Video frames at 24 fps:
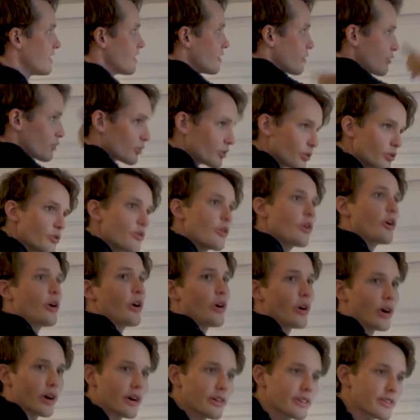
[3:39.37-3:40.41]
through the
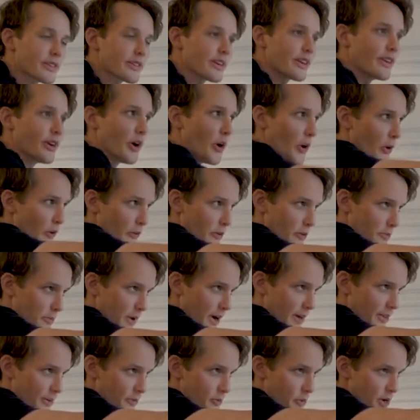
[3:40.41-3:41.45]
hooks, and over
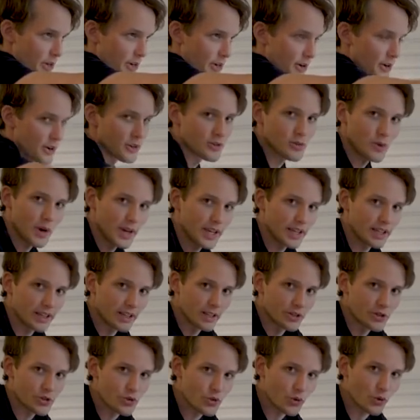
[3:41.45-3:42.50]
by the window so I can
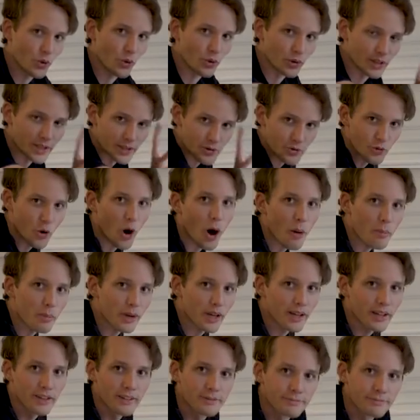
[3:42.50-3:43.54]
control it dropping.